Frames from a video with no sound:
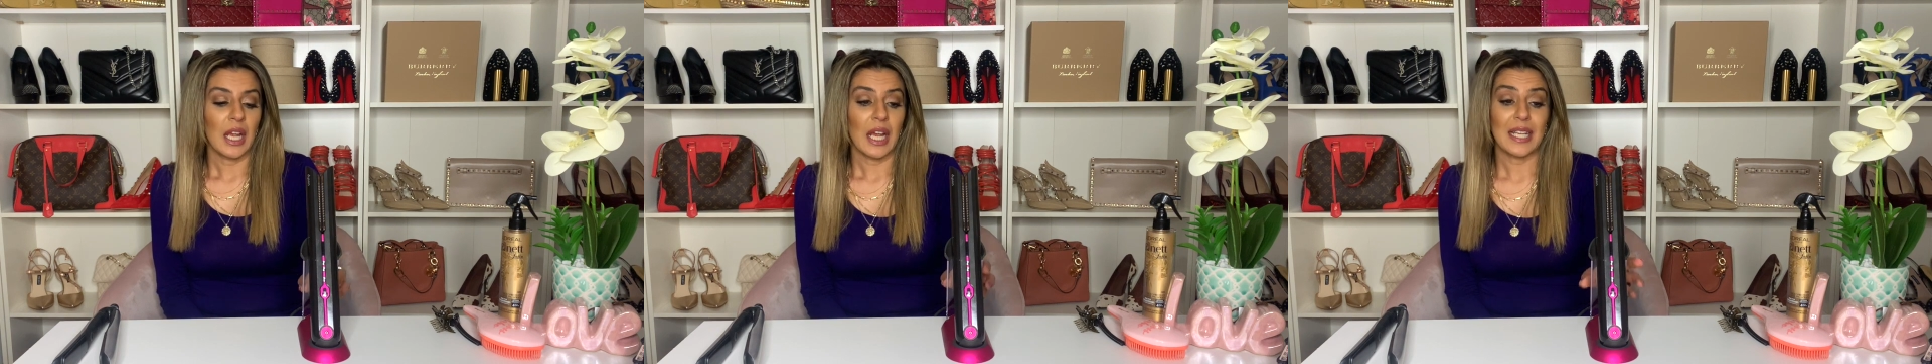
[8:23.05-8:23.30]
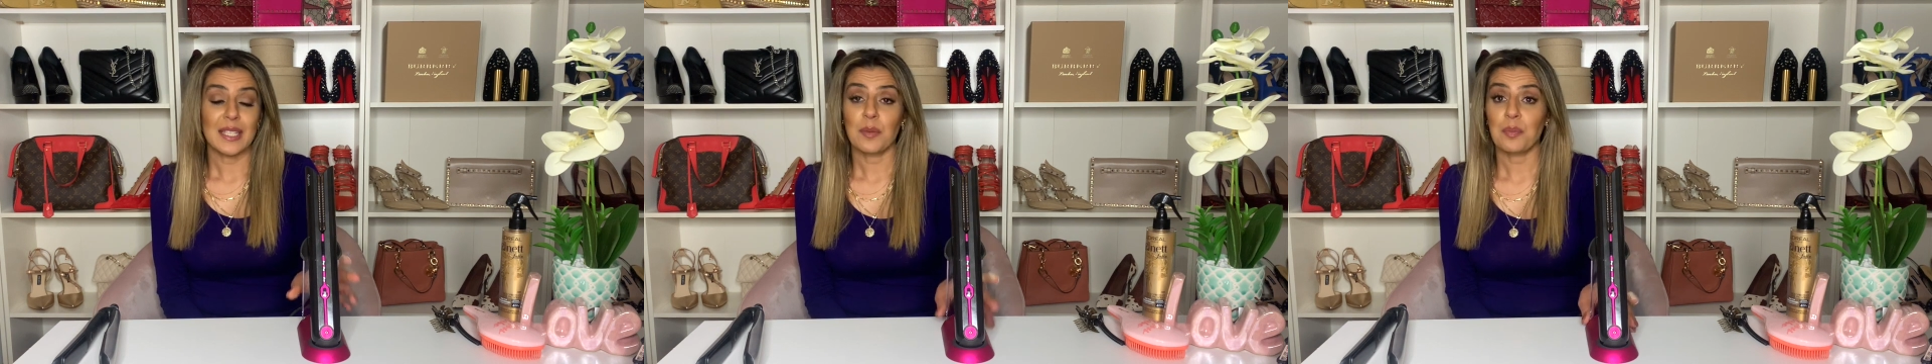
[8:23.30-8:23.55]

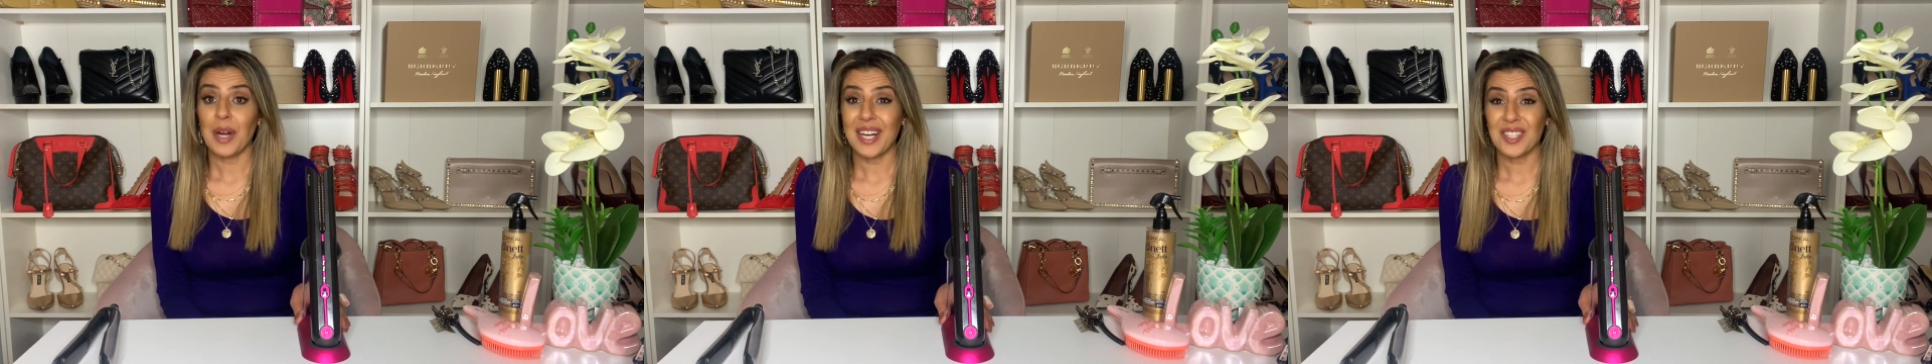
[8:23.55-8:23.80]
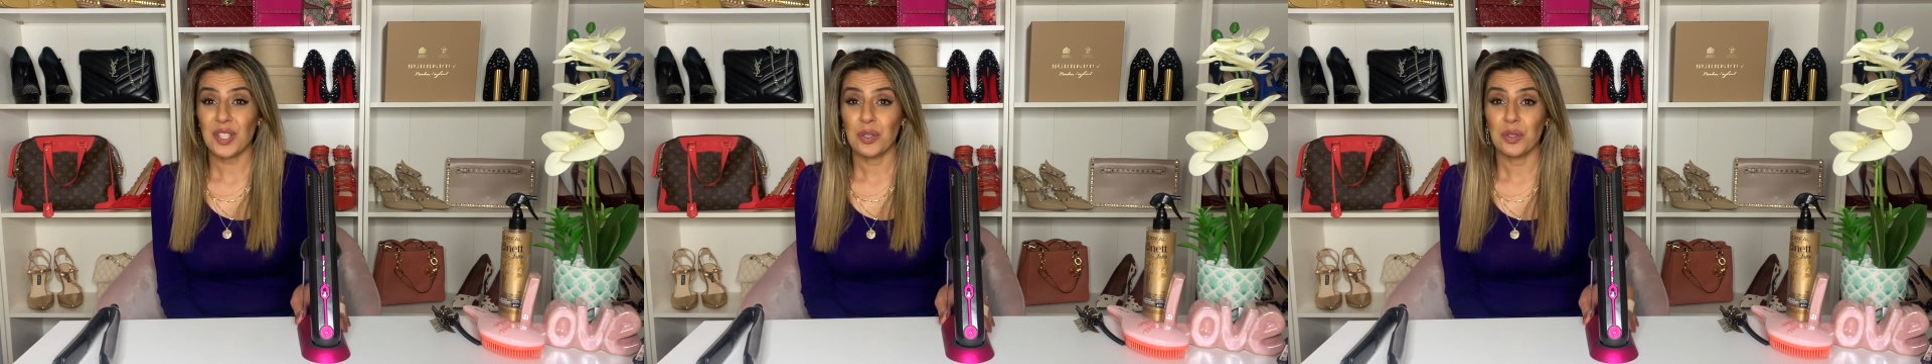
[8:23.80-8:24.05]
Is it
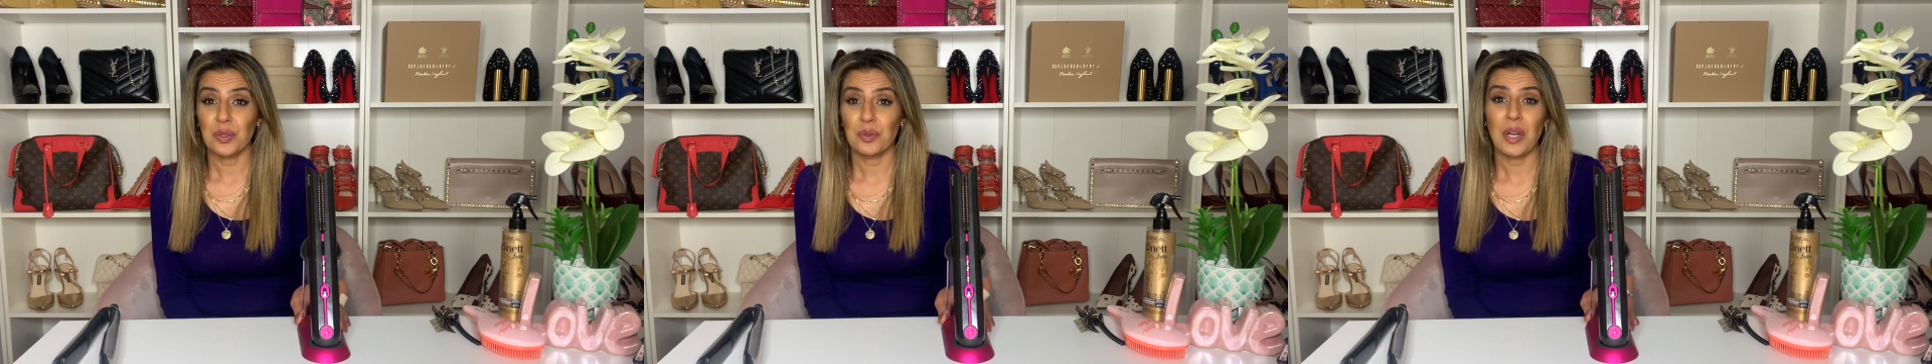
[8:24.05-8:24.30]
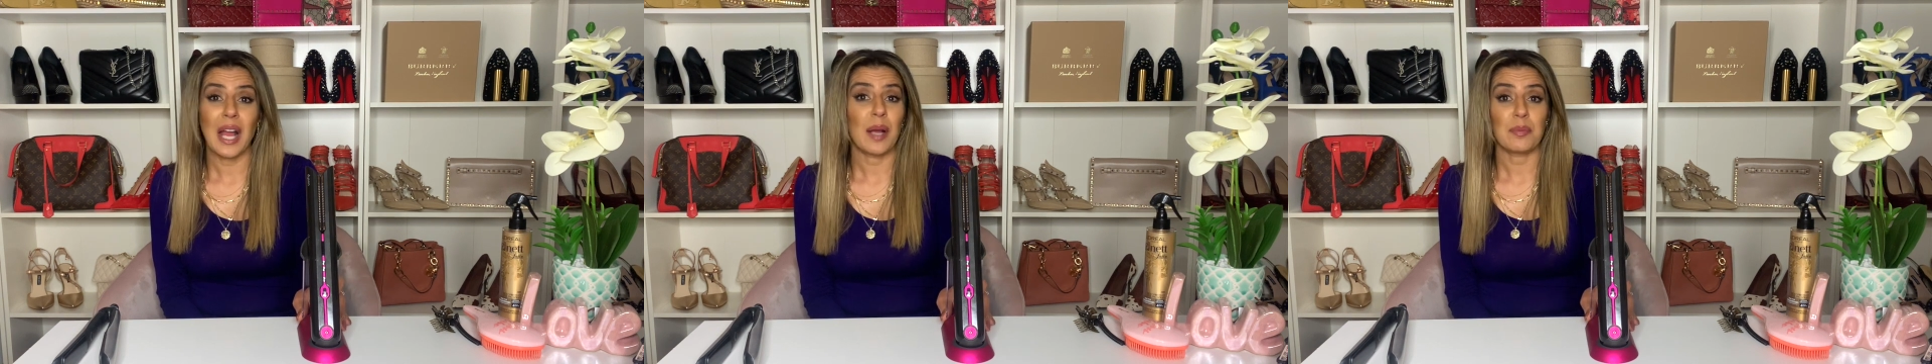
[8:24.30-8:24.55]
practical?
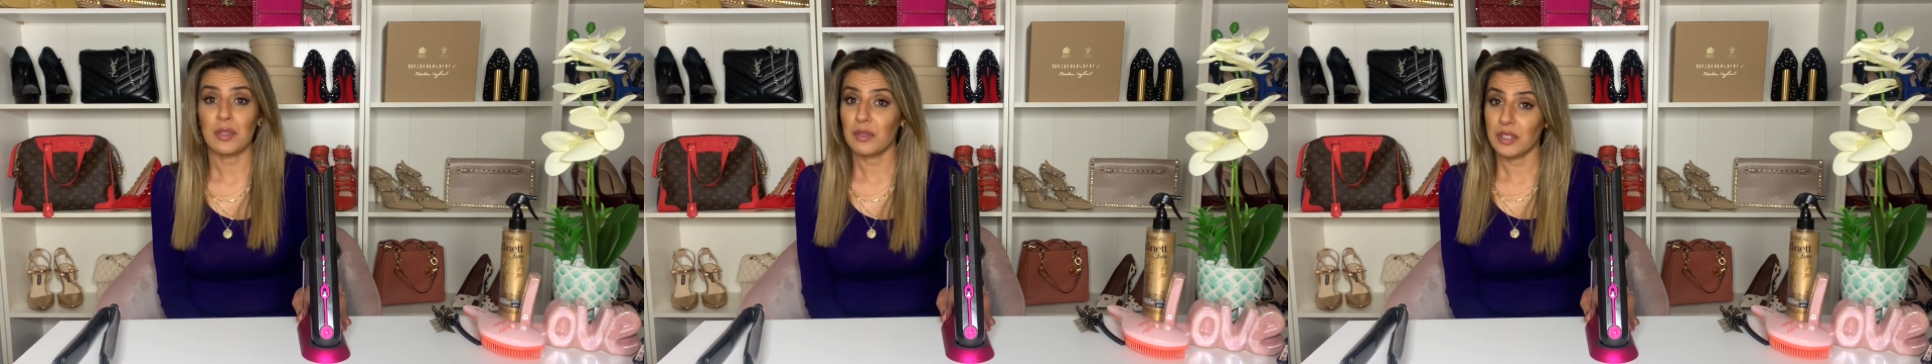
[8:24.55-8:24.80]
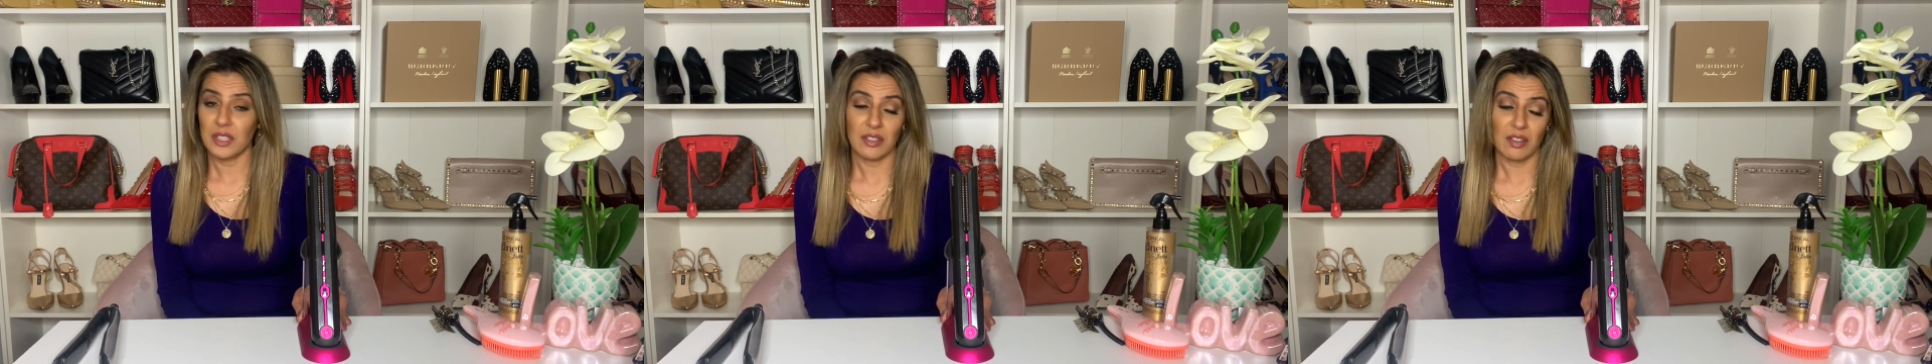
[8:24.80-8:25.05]

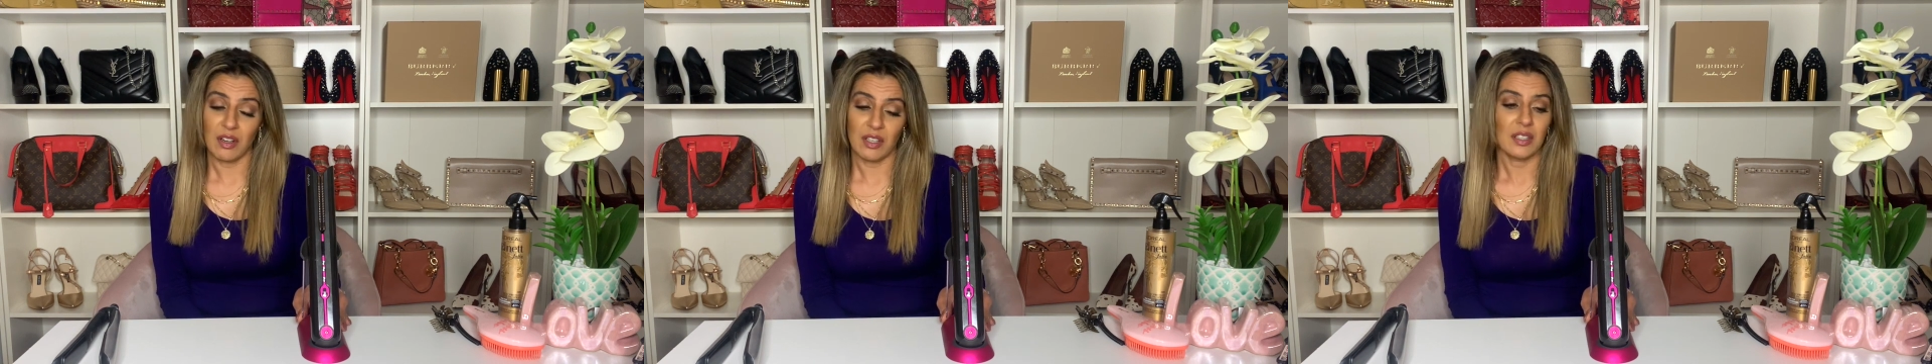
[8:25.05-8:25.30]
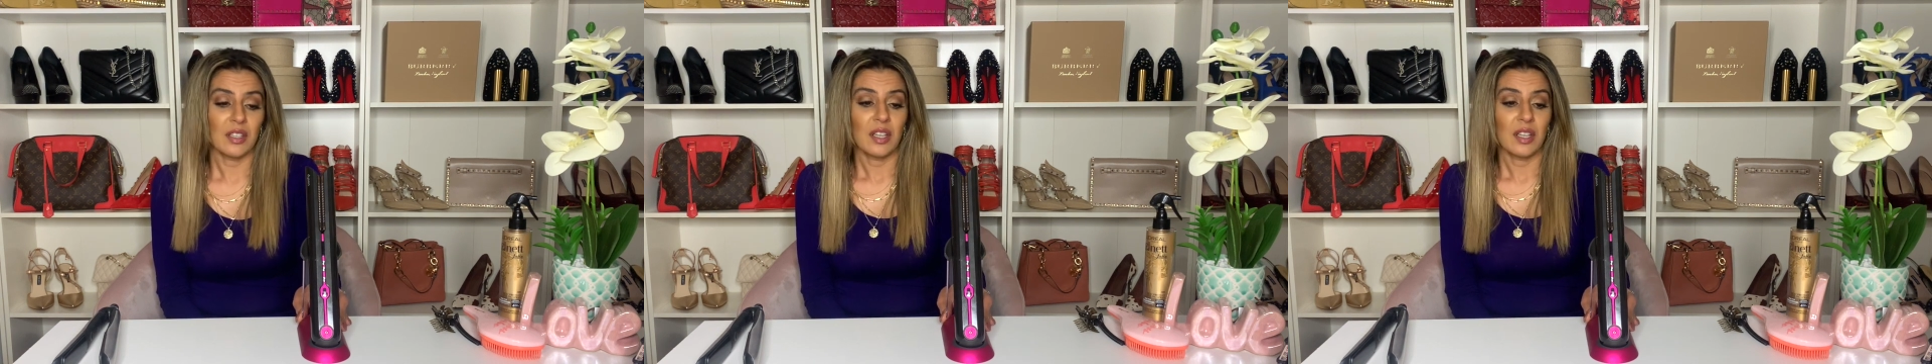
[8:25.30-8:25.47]
Absolutely not.